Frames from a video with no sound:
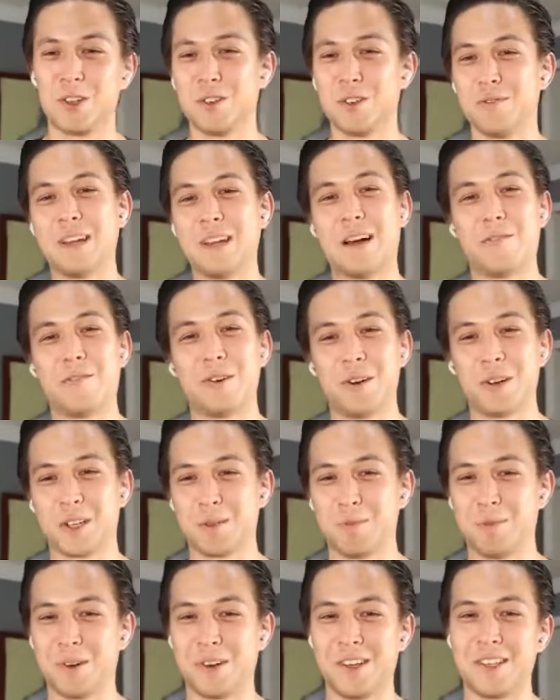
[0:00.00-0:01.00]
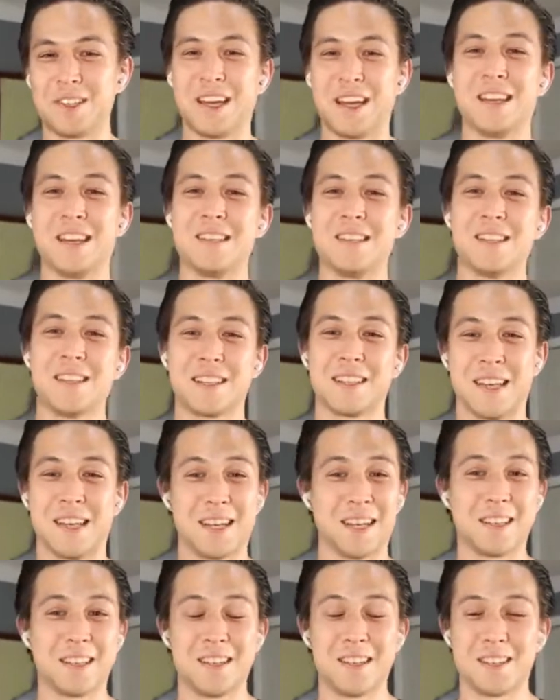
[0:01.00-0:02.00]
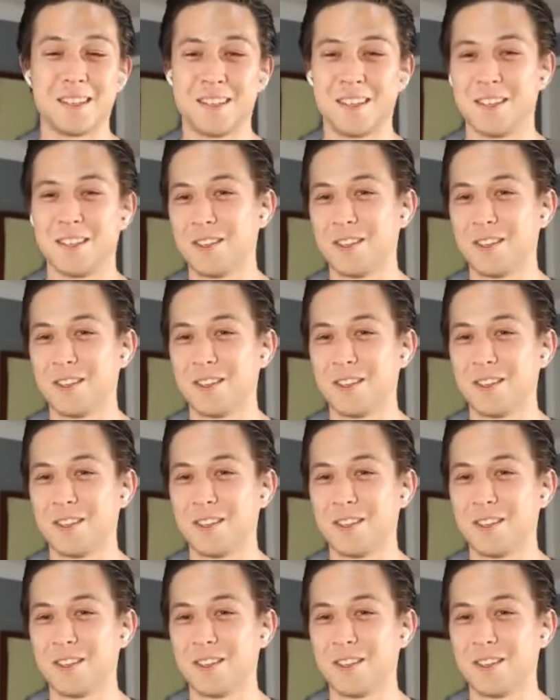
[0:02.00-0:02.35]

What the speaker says: you've never experienced anything like this.